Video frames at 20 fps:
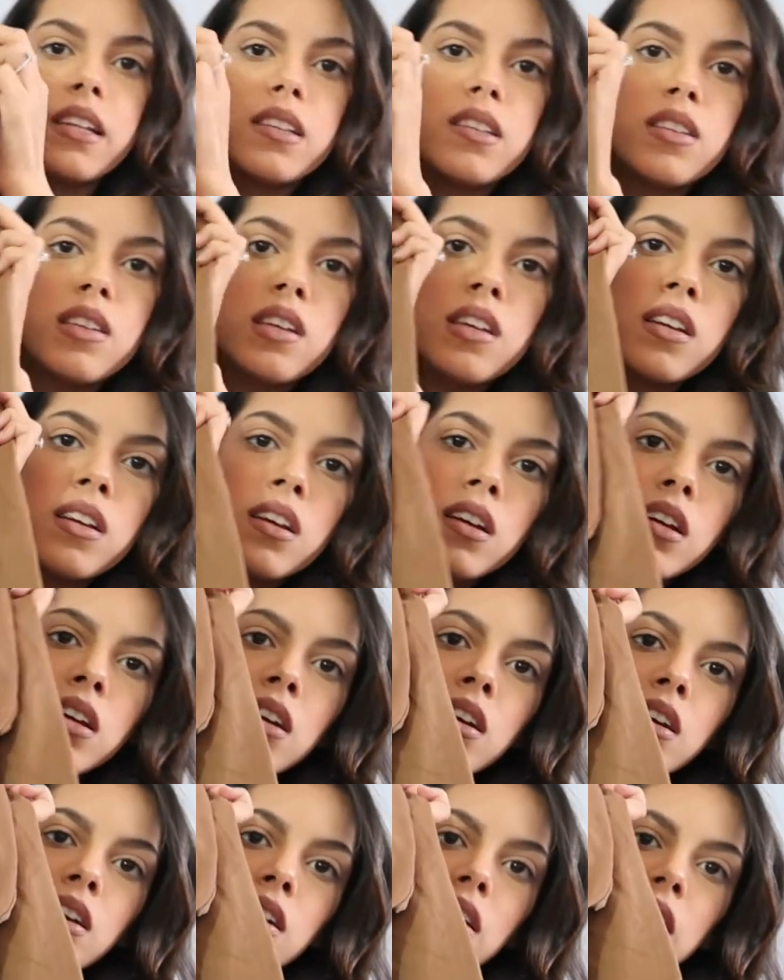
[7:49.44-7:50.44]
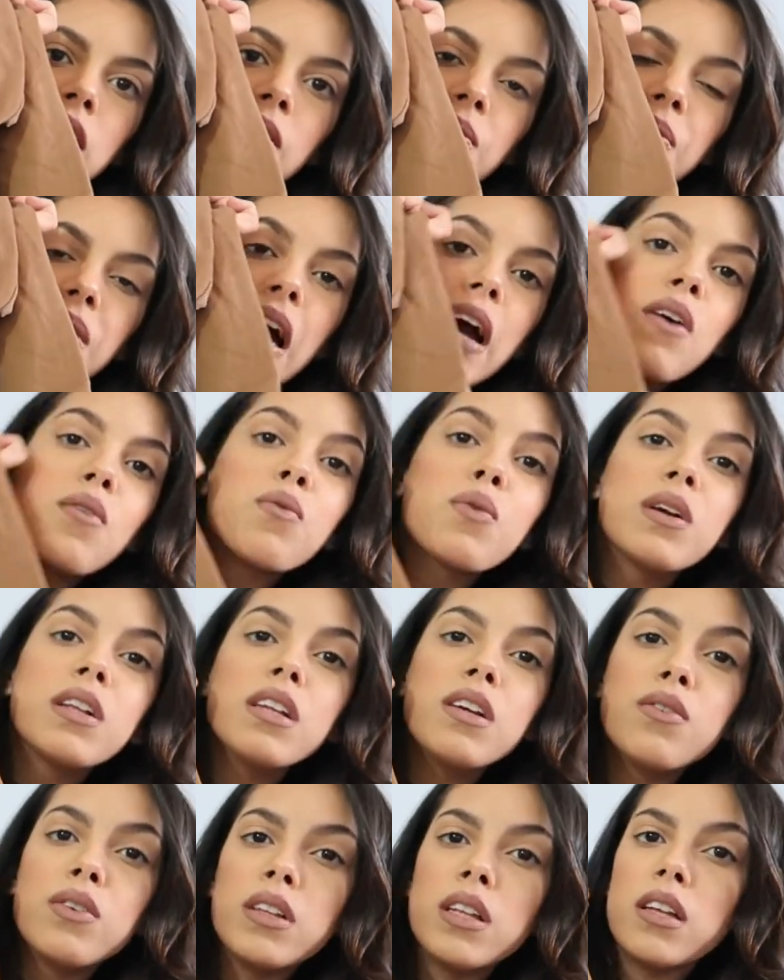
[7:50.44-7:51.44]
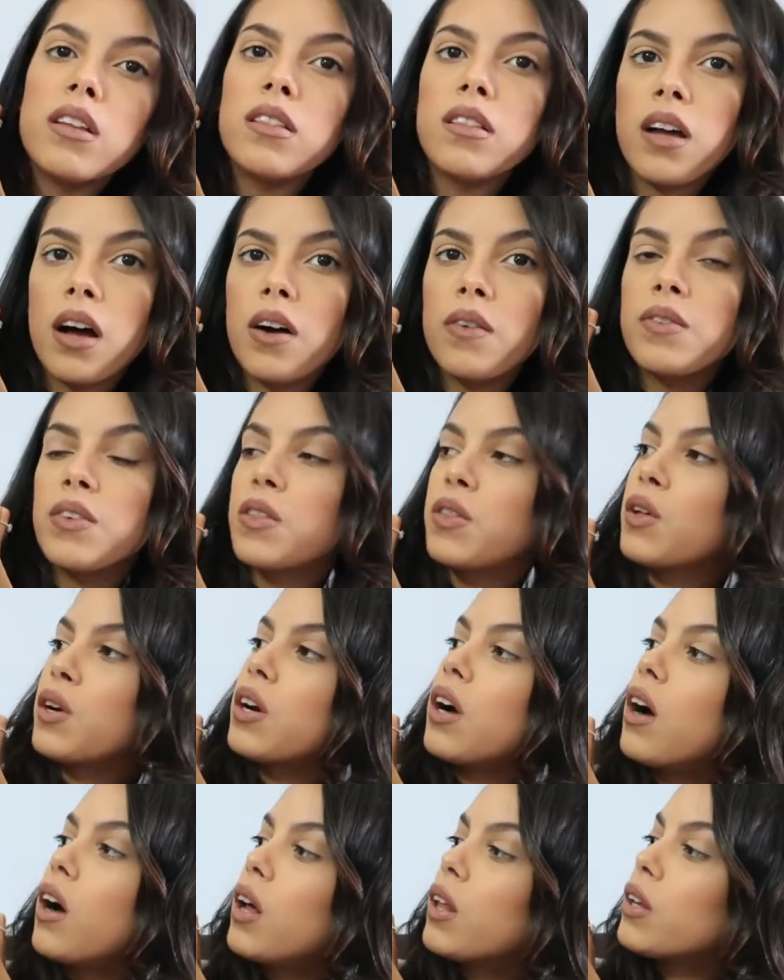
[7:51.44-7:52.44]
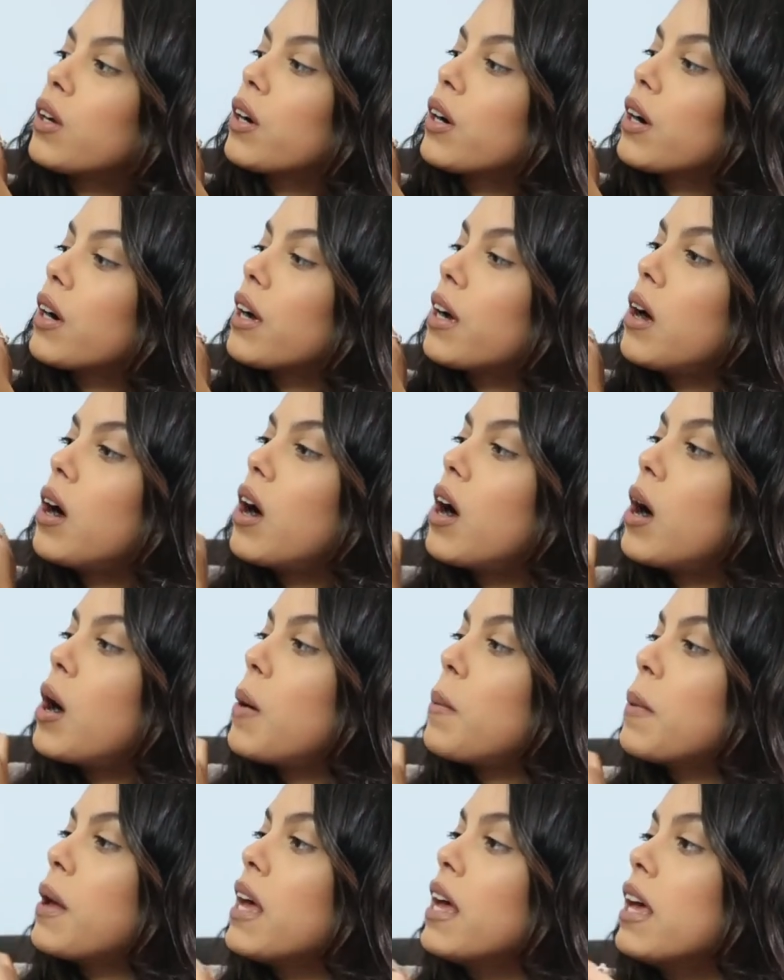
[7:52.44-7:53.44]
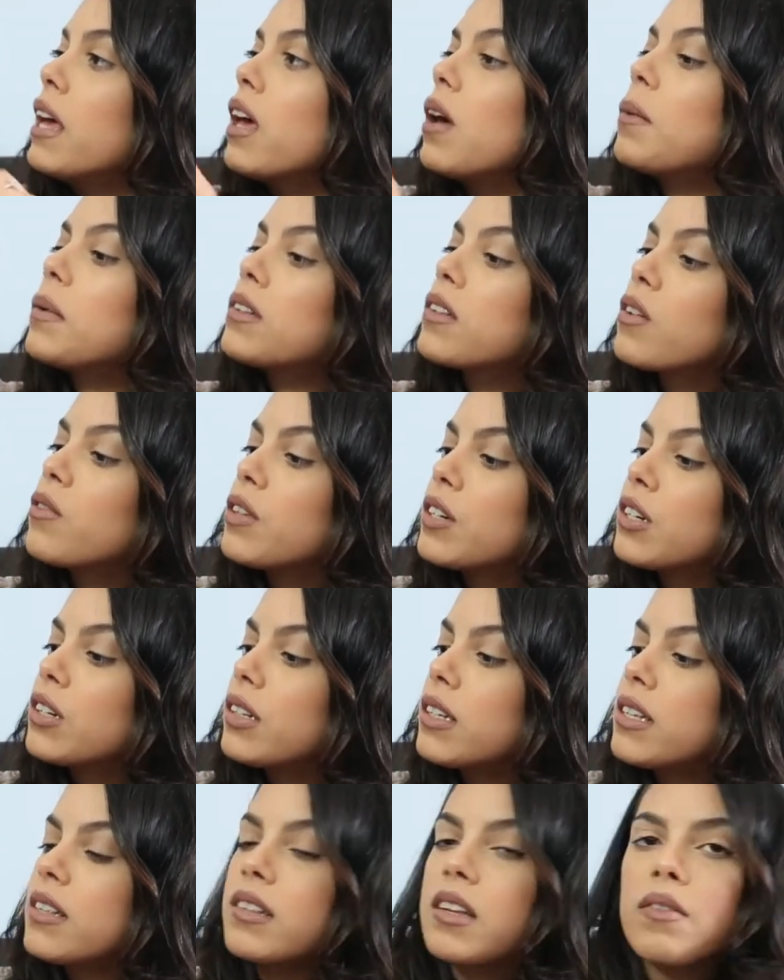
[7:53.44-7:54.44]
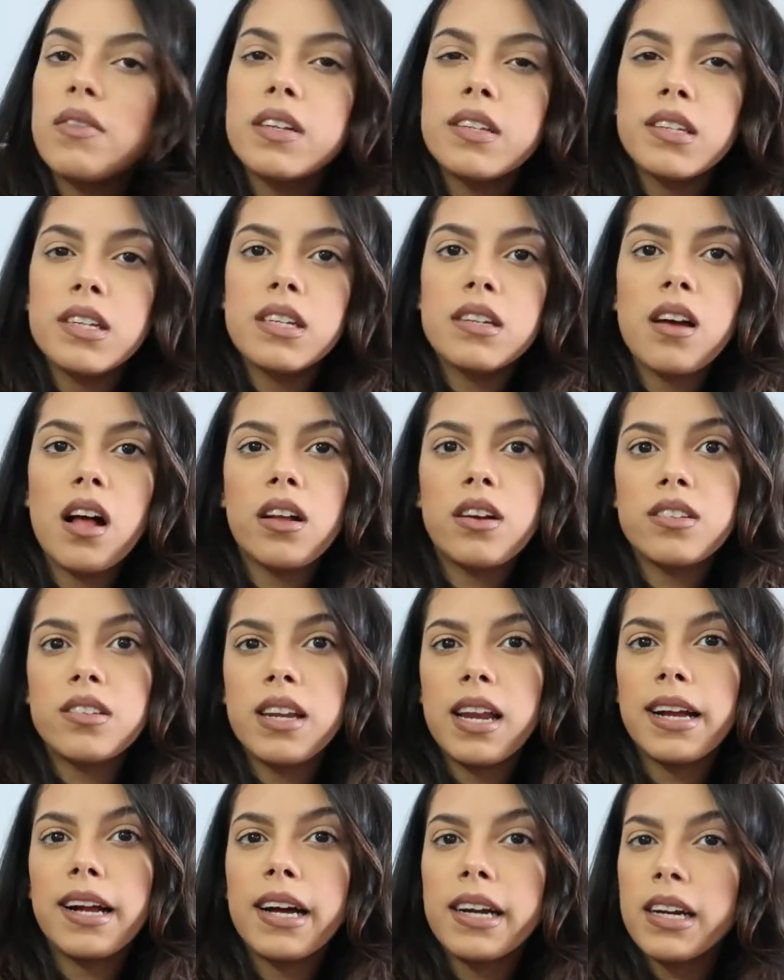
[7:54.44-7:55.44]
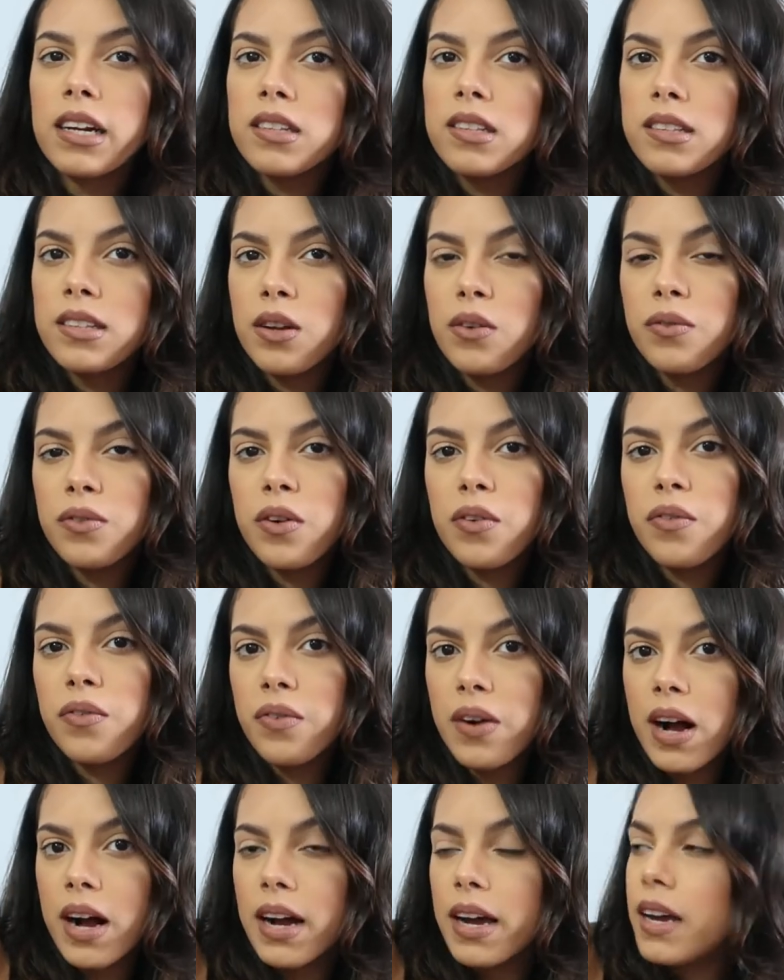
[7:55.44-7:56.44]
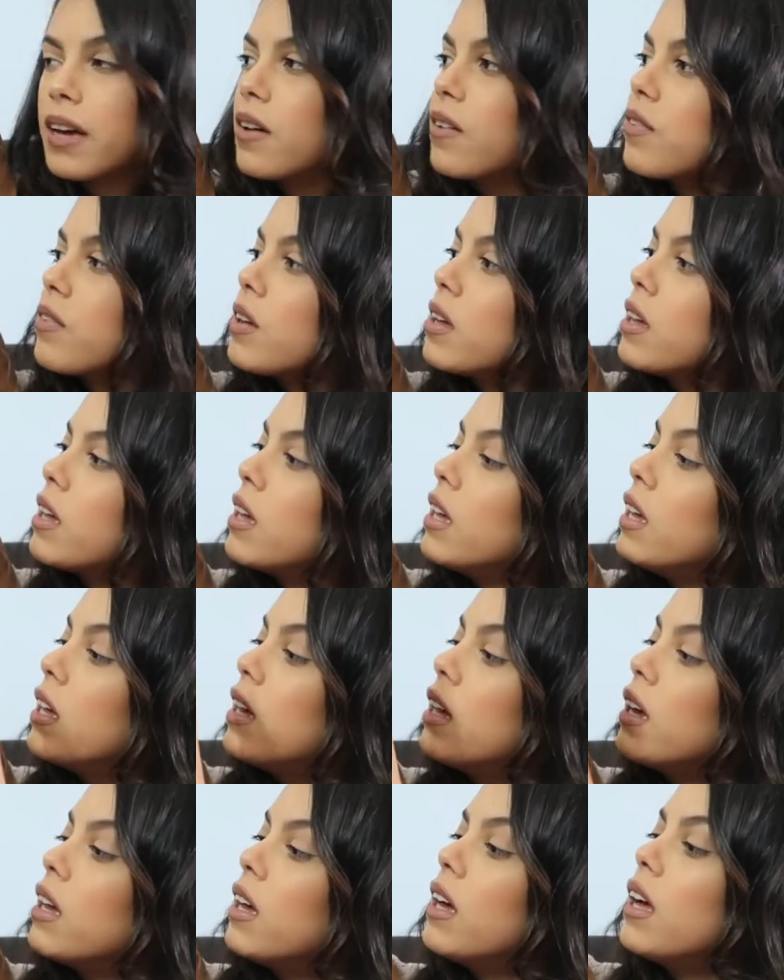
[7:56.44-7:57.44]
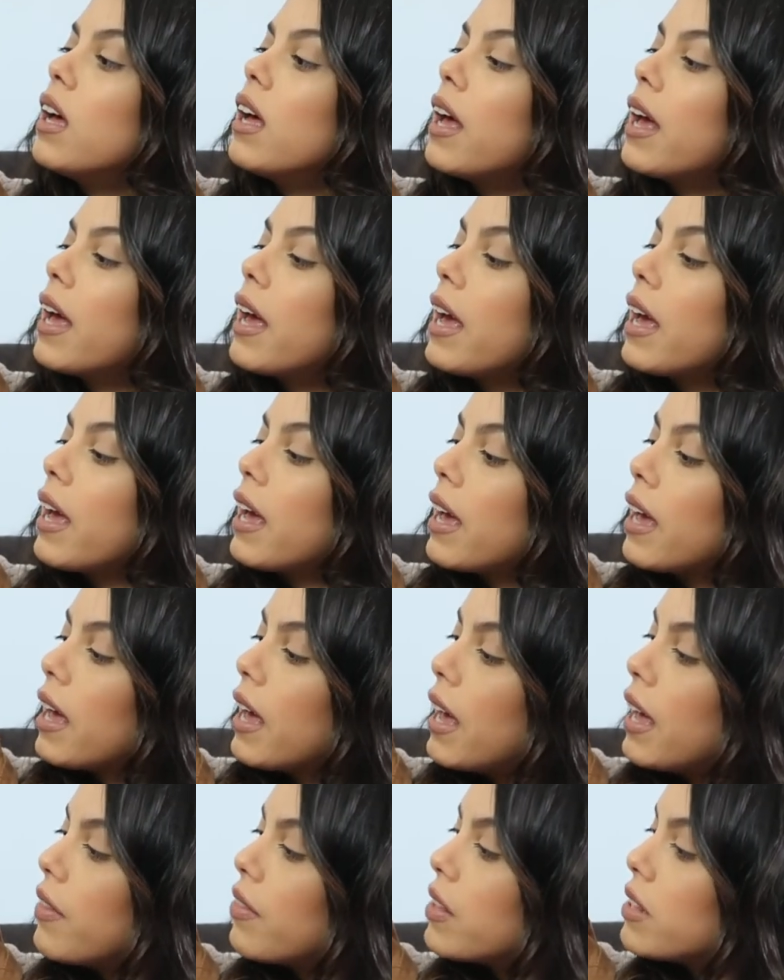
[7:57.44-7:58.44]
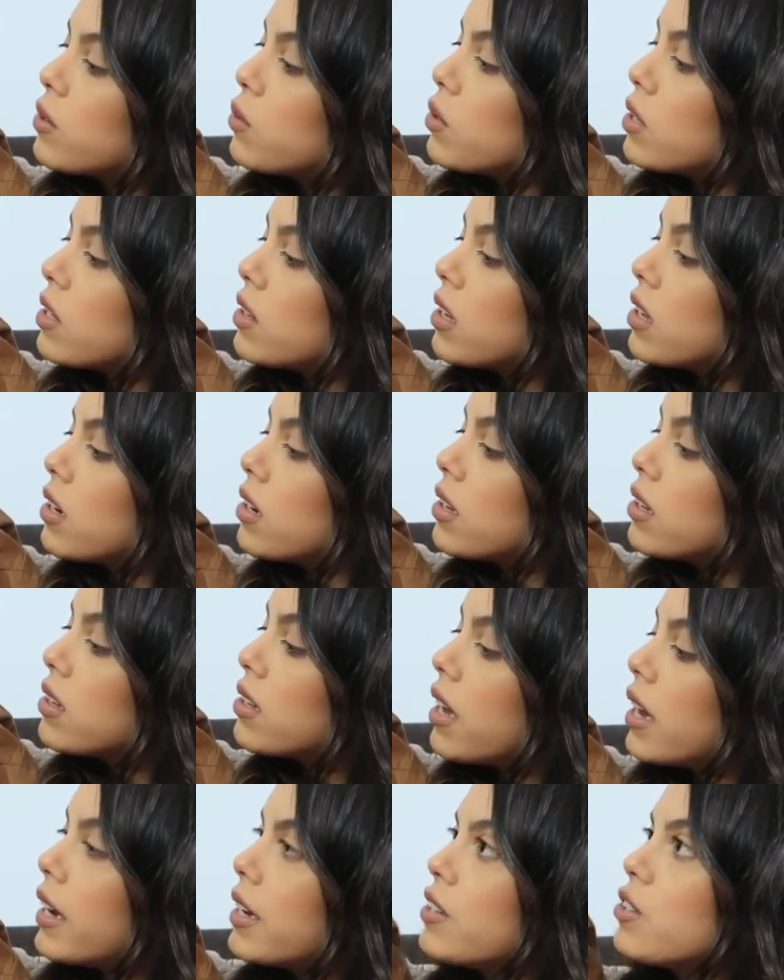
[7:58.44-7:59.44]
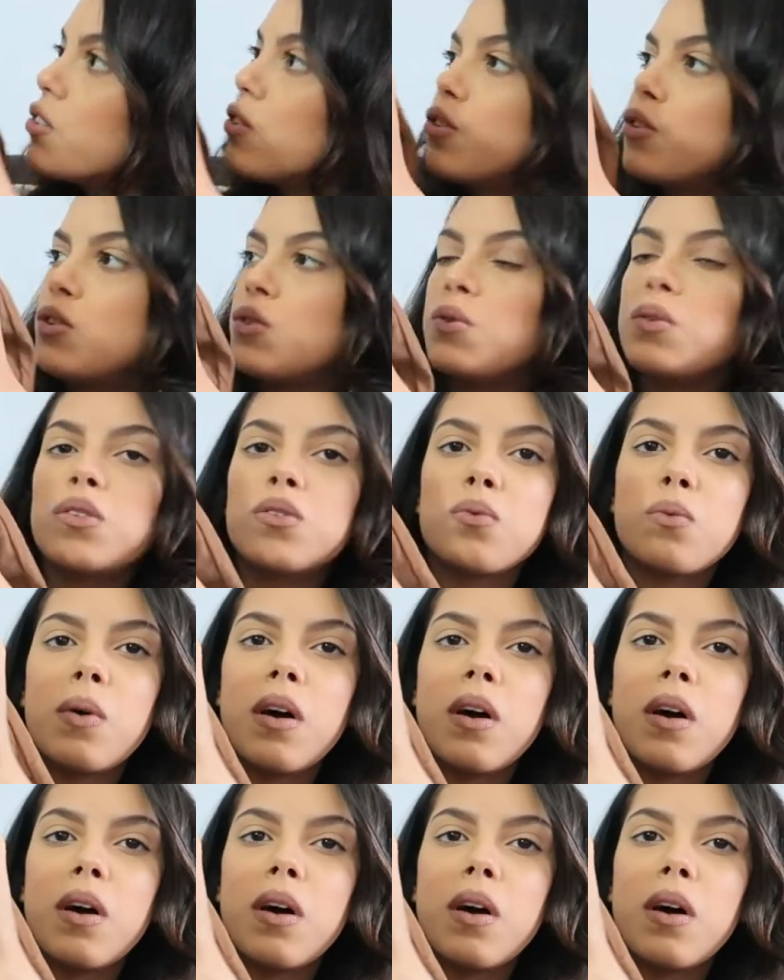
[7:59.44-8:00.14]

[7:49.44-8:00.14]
it. I really, really loved the color. It was originally $17 and I got it on sale for $5. And this is in a size 2 as